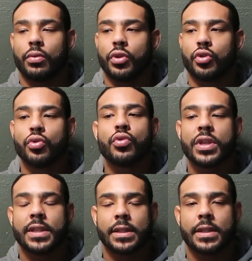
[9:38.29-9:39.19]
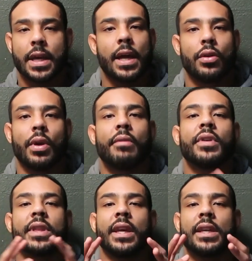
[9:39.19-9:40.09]
The truth is inside you.
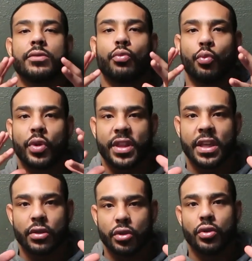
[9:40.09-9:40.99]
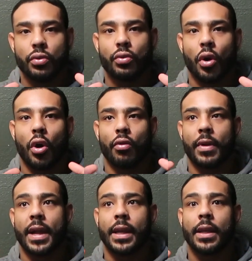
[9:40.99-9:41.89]
Everything is within you
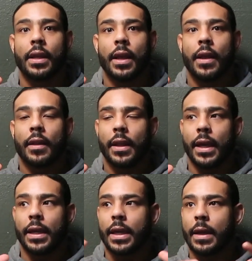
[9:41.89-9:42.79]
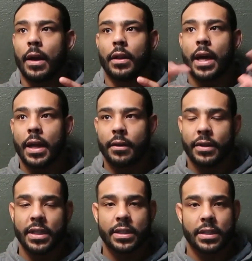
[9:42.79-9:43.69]
already. Like a lot
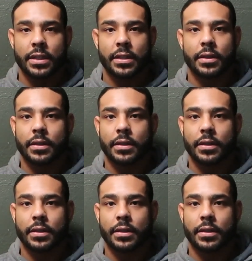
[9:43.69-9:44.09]
of this,